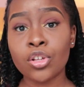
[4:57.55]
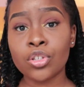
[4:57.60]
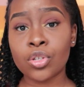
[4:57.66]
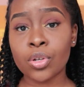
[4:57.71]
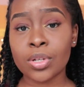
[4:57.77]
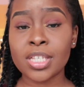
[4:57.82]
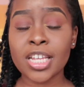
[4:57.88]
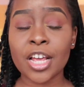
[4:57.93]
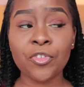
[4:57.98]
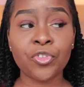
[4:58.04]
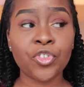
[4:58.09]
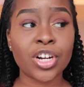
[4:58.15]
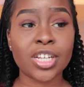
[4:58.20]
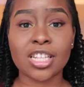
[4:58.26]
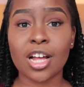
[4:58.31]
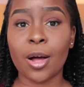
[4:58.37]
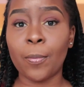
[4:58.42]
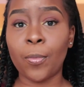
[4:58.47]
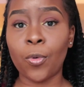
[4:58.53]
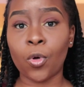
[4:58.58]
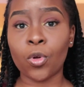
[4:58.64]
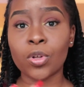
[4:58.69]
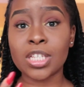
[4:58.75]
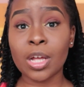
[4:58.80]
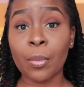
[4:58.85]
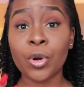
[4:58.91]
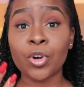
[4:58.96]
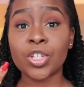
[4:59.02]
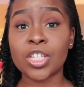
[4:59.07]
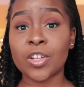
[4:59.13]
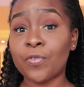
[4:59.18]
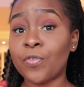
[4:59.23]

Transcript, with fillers: So say for example someone who's